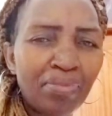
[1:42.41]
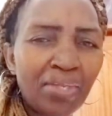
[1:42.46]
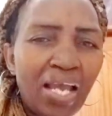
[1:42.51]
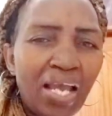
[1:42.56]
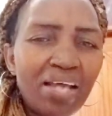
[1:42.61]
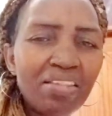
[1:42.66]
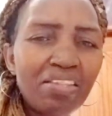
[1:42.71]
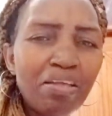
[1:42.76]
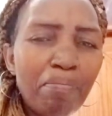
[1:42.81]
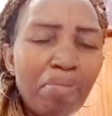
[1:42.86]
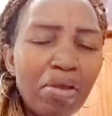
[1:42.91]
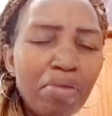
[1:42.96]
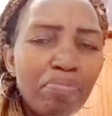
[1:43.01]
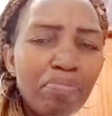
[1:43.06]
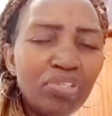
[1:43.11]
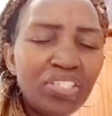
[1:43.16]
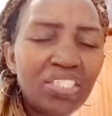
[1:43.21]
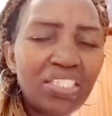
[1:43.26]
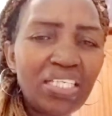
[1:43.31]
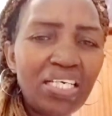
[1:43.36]
And the
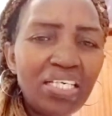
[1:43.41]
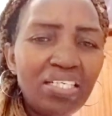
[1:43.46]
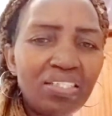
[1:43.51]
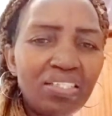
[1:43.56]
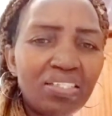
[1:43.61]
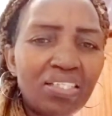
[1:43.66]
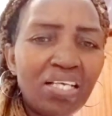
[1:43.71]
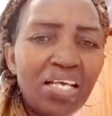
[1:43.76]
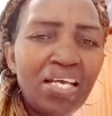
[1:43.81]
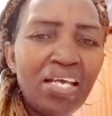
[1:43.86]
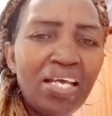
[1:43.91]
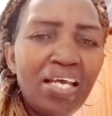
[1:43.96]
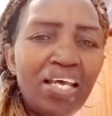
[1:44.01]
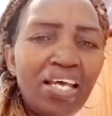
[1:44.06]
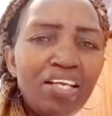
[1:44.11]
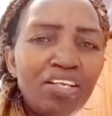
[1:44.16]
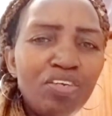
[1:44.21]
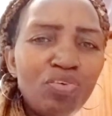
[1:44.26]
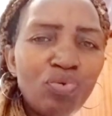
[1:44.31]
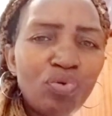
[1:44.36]
Bible says,
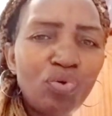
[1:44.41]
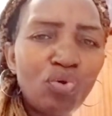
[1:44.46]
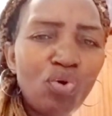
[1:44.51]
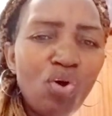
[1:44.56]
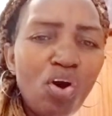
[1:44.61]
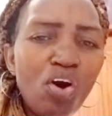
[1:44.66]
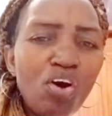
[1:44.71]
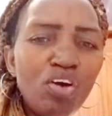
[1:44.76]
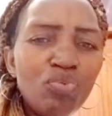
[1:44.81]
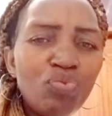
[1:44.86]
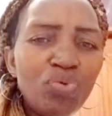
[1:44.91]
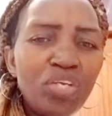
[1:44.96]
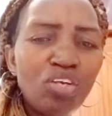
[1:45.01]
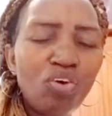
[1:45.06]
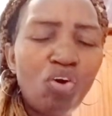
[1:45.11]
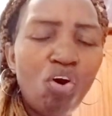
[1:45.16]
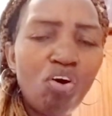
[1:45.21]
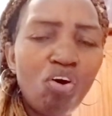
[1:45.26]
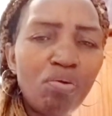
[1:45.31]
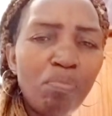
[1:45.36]
and God will
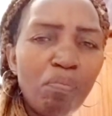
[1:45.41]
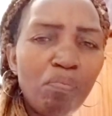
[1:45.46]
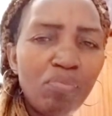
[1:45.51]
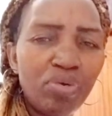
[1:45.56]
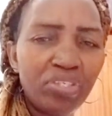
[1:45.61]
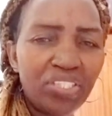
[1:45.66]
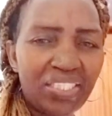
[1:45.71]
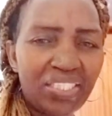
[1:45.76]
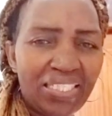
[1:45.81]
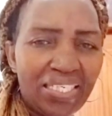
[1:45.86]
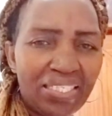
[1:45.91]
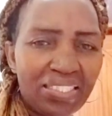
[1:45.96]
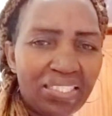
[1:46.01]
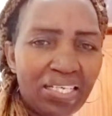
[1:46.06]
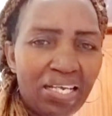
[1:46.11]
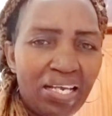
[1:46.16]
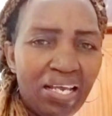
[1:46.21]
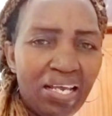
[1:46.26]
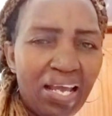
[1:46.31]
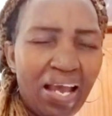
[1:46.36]
call Moses
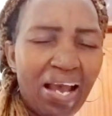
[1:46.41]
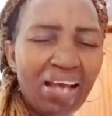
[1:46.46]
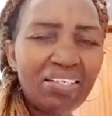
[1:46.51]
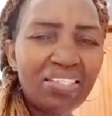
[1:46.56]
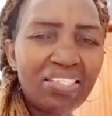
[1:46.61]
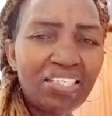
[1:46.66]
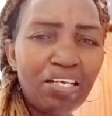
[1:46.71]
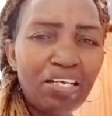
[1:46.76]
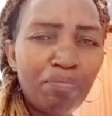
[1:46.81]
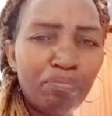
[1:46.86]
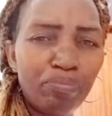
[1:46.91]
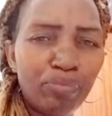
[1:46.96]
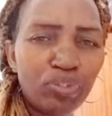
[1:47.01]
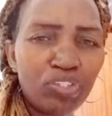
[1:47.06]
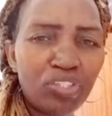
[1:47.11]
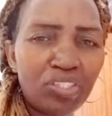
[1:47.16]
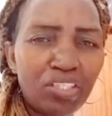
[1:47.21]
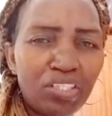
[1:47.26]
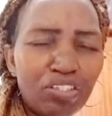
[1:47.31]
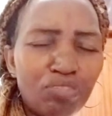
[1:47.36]
and tell
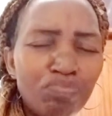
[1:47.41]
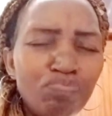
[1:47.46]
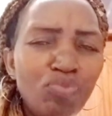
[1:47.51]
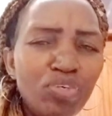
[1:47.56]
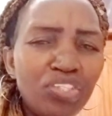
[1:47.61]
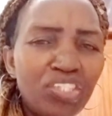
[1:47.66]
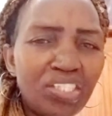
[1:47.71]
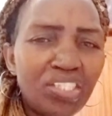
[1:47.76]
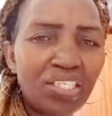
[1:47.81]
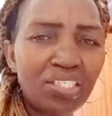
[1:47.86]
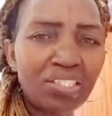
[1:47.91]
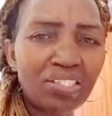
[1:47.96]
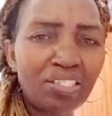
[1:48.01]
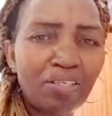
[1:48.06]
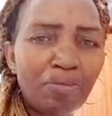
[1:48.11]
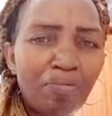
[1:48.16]
Moses, Moses,